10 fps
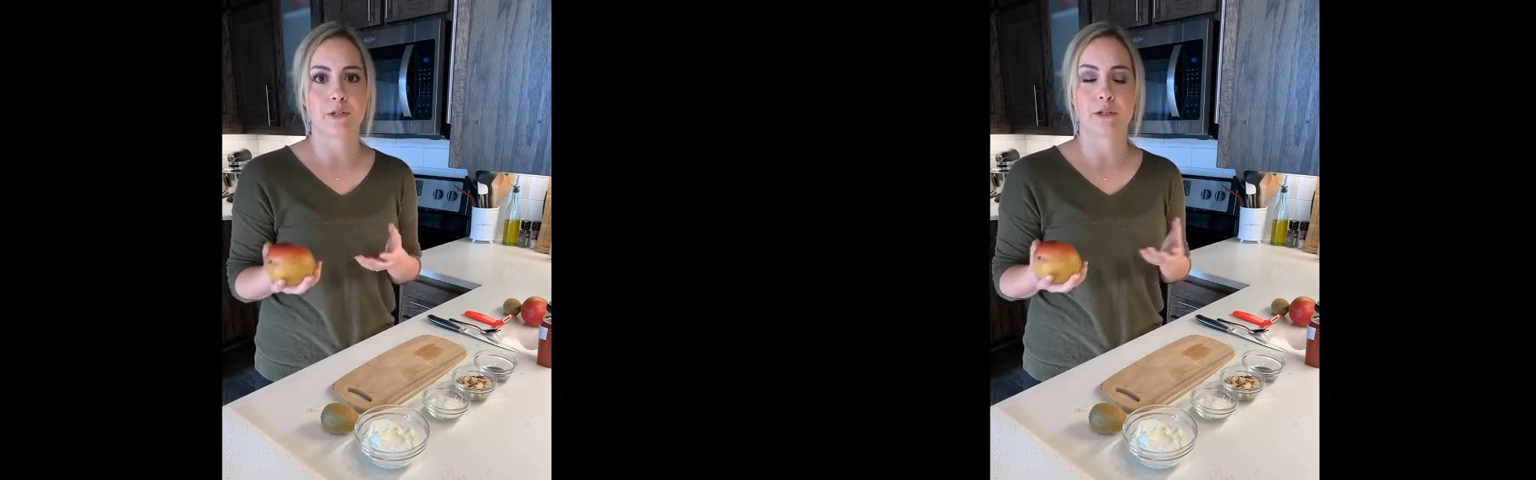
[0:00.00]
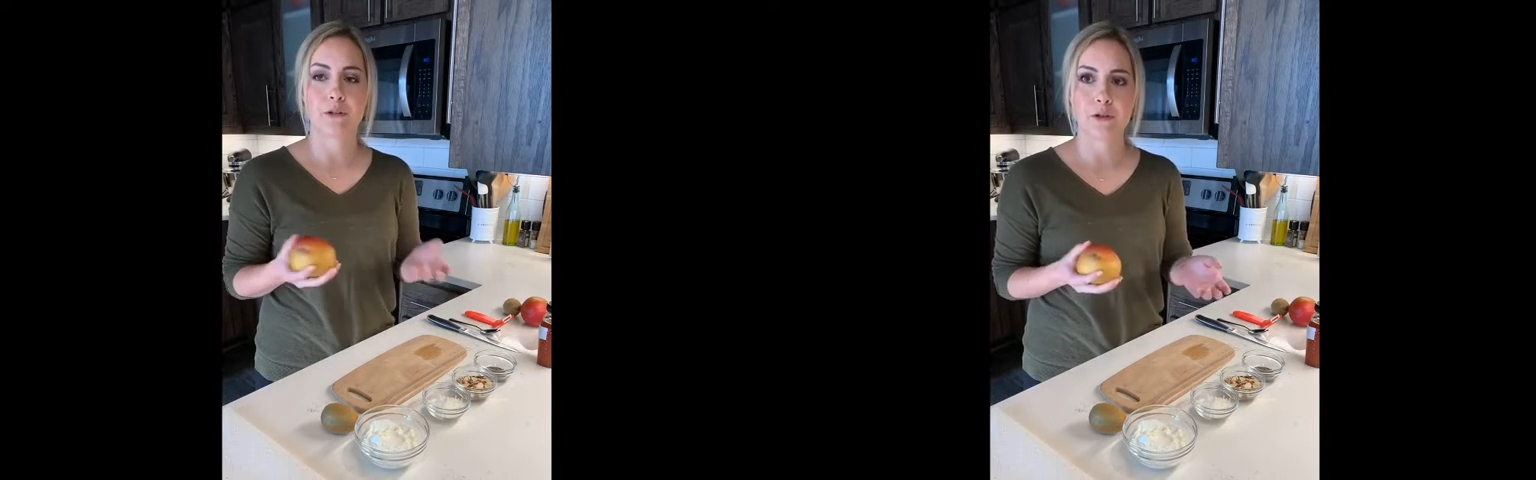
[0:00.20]

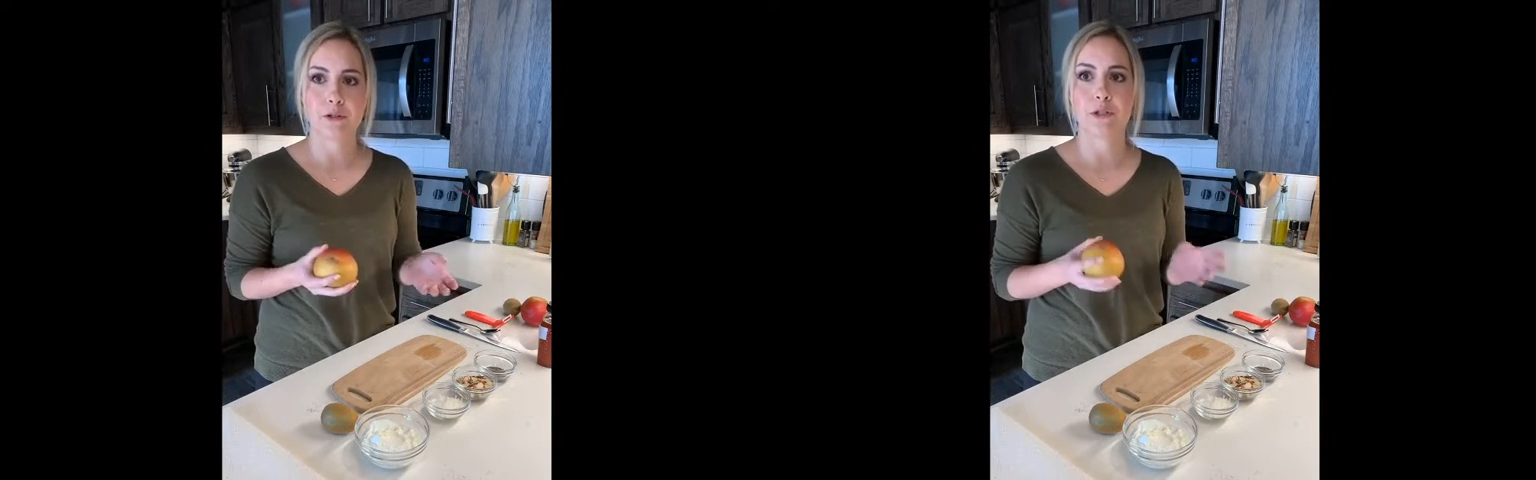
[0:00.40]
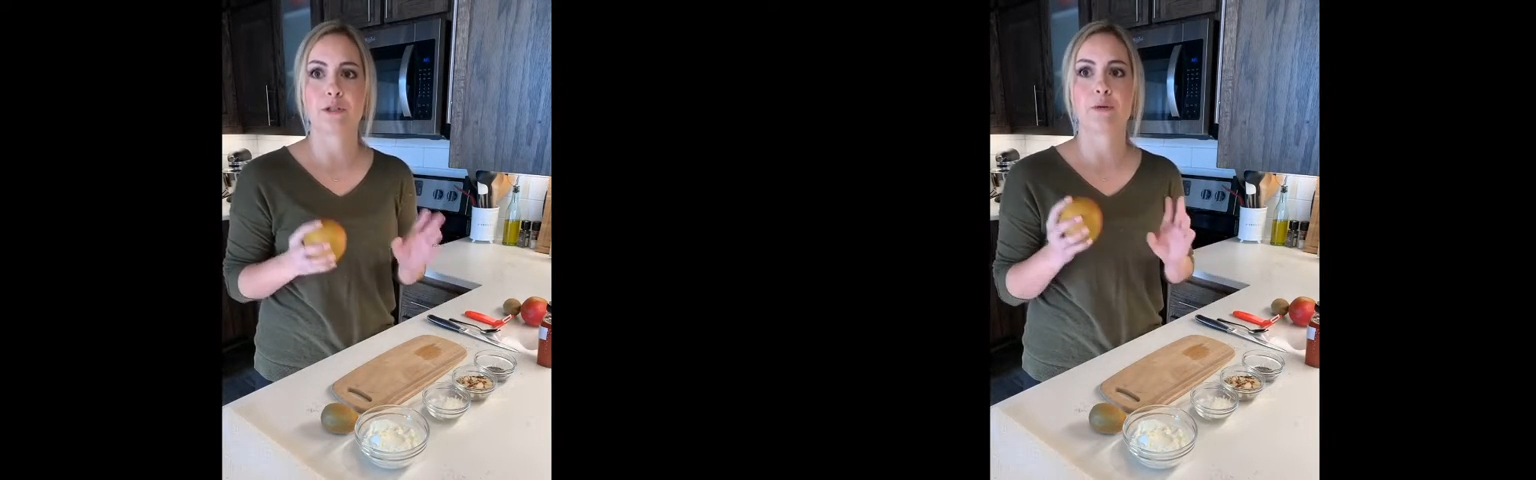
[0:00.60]
at grocery
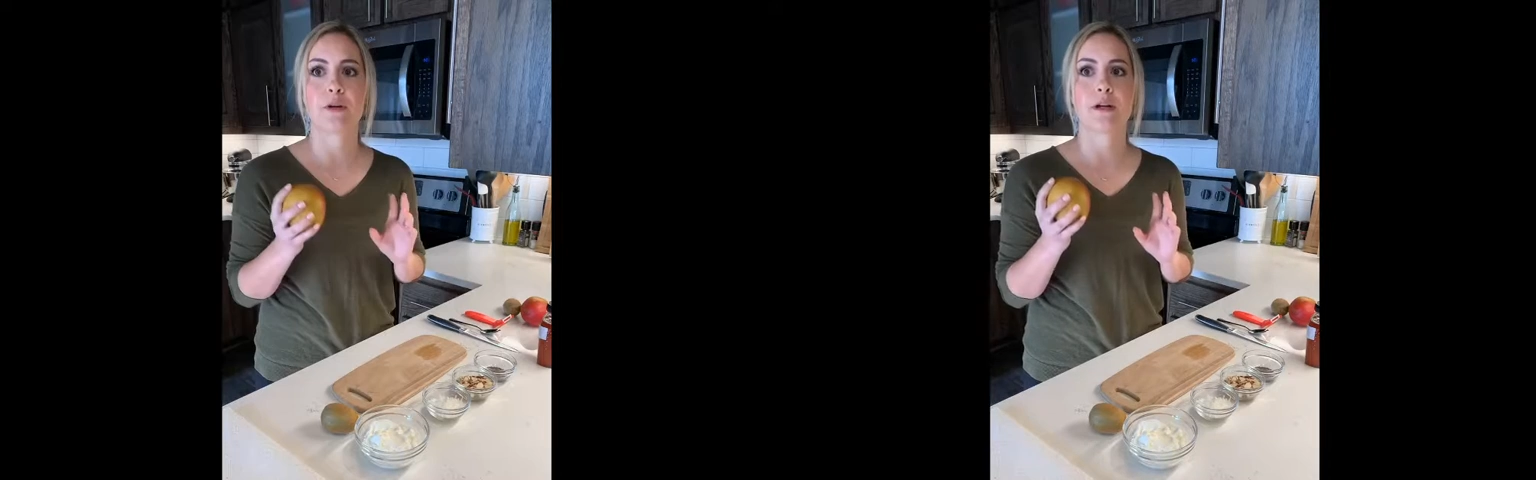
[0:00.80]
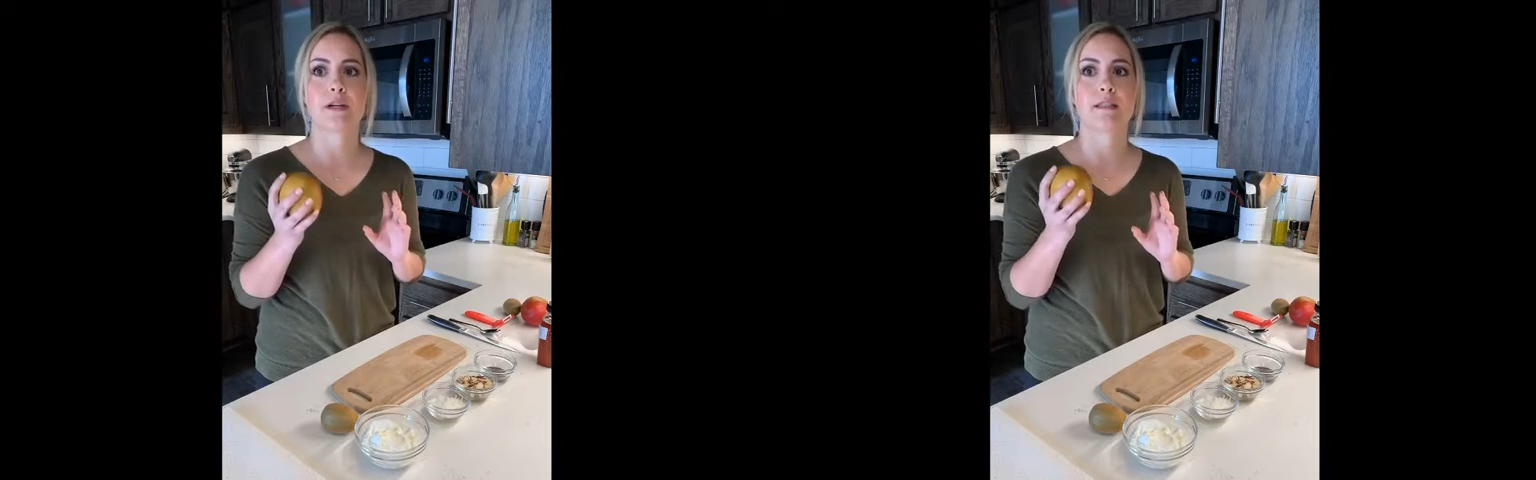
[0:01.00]

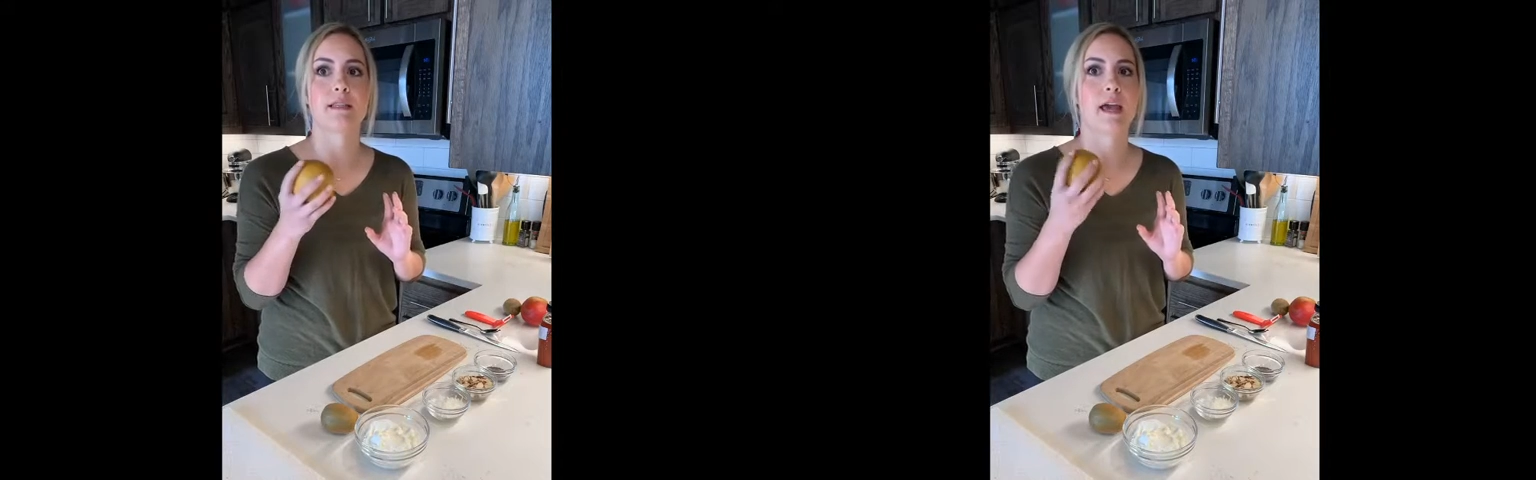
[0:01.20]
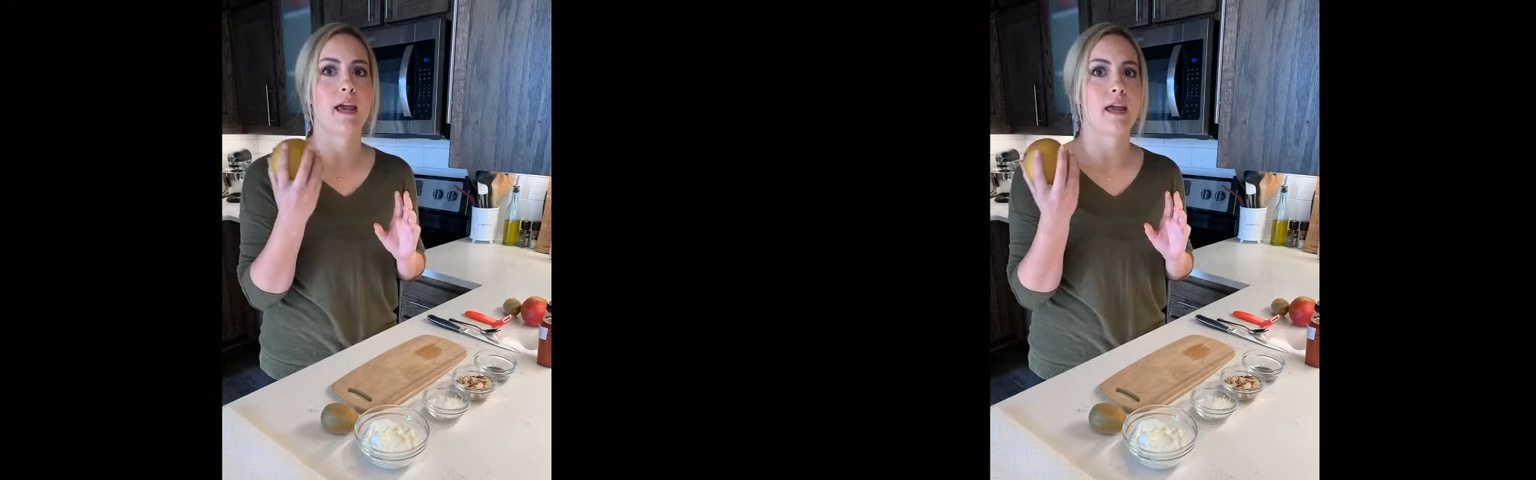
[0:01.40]
stores,
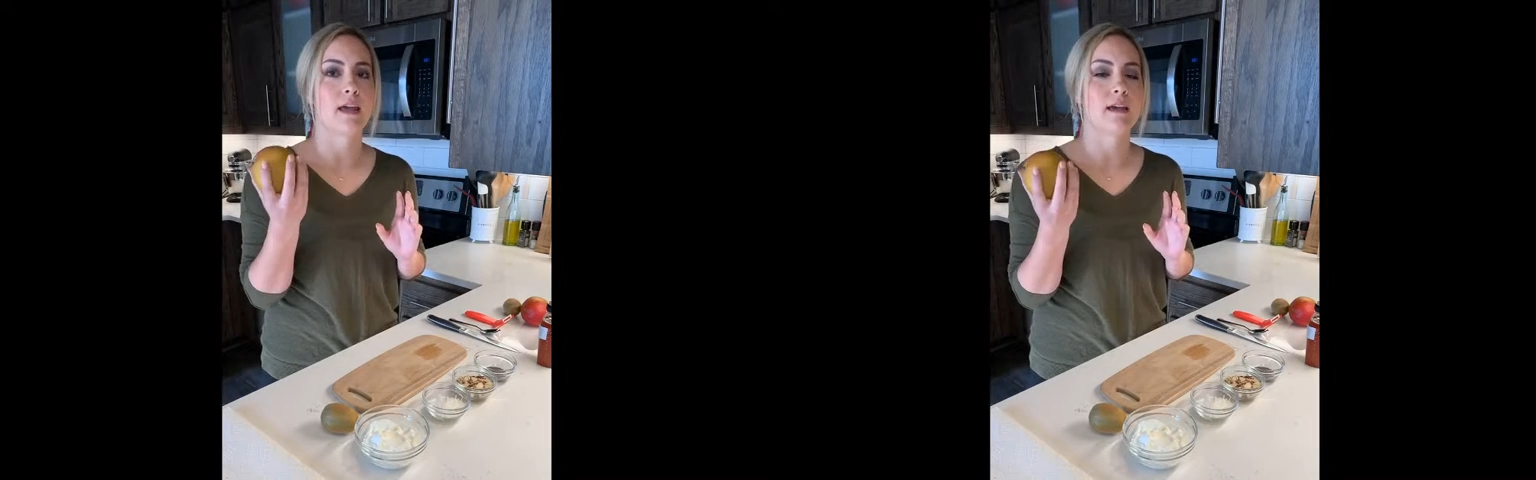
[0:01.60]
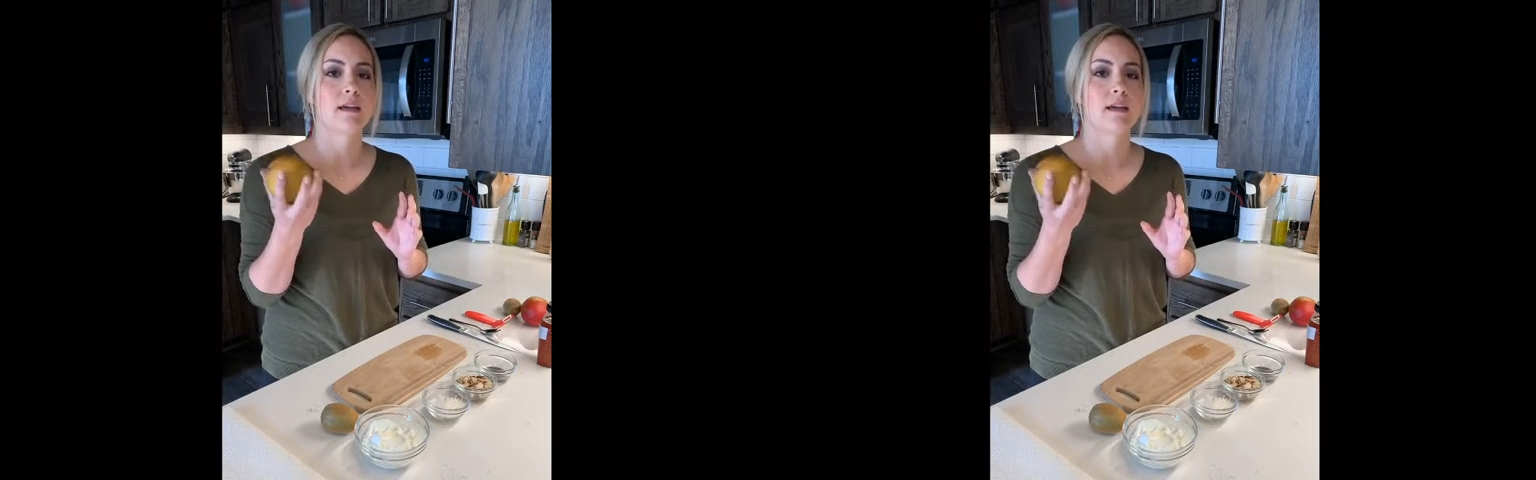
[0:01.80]
they